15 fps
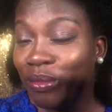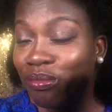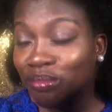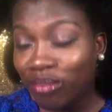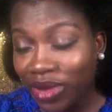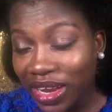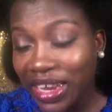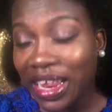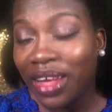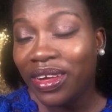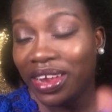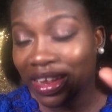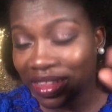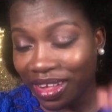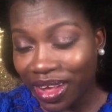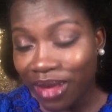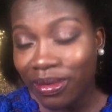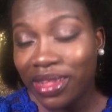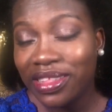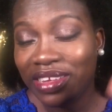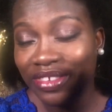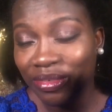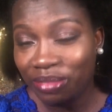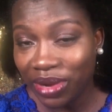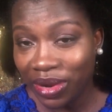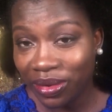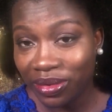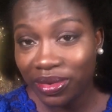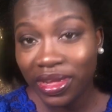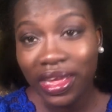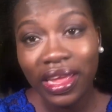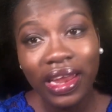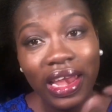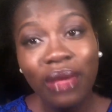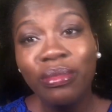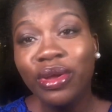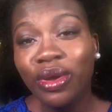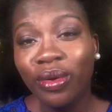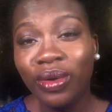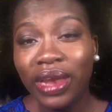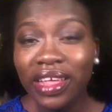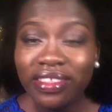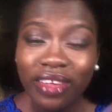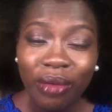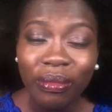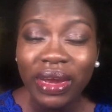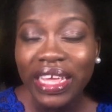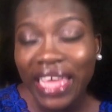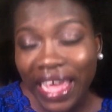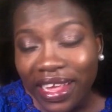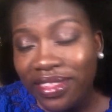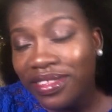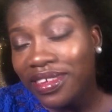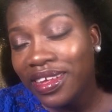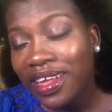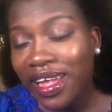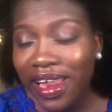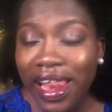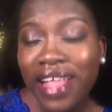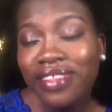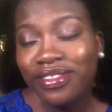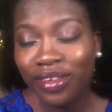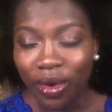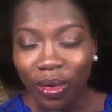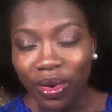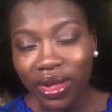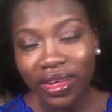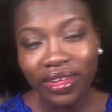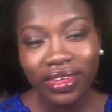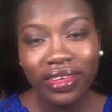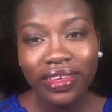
Put it down in the comment section below. Let me know. Let's communicate. Let's talk.